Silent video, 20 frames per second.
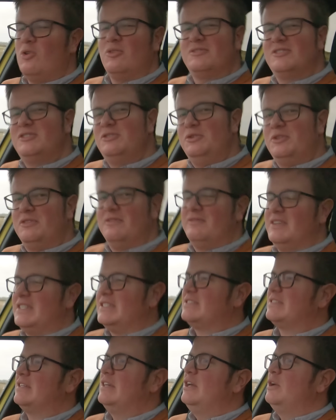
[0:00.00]
not too
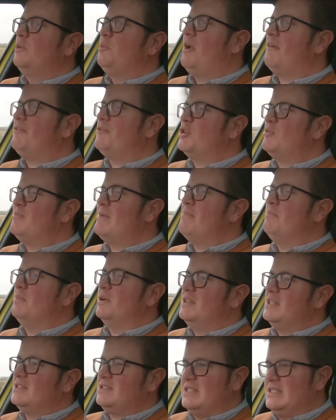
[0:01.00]
convinced. We have to
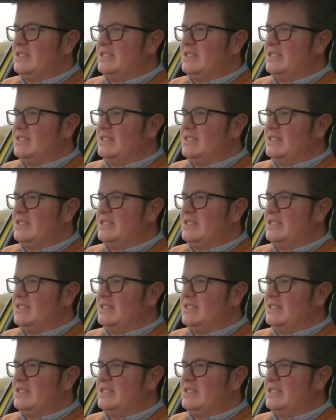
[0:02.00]
remember this